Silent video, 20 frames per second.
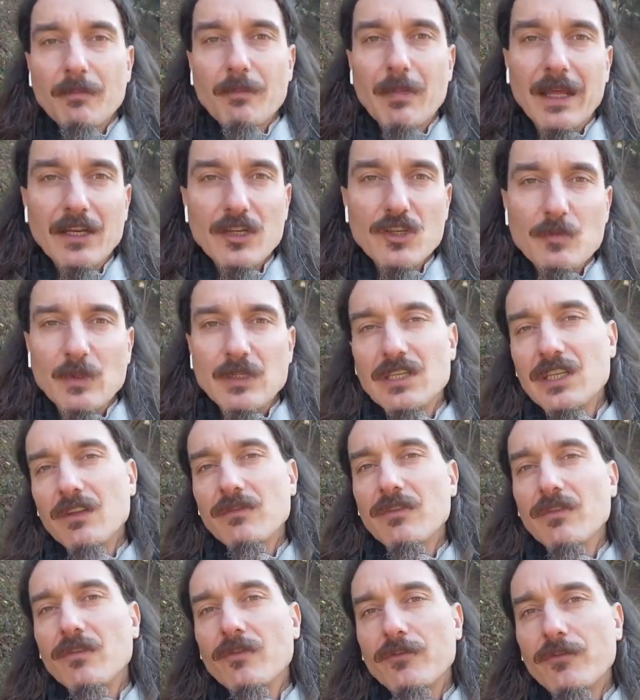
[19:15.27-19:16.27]
management
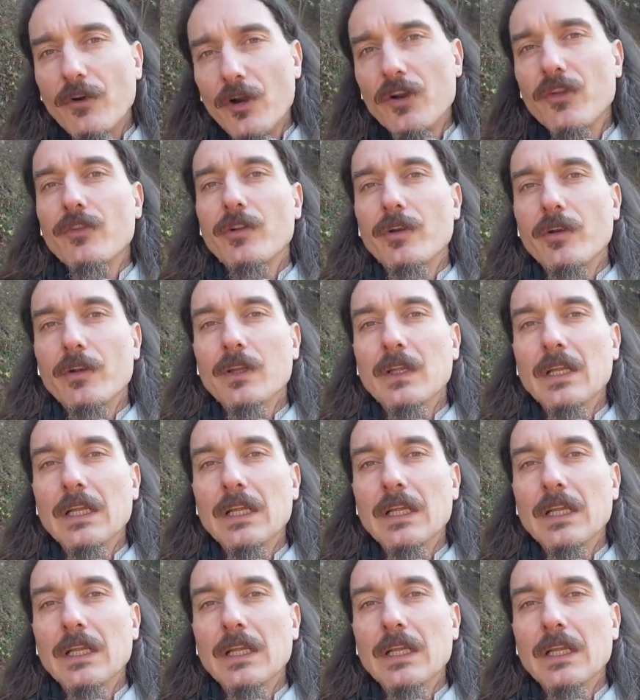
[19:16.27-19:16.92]
even further,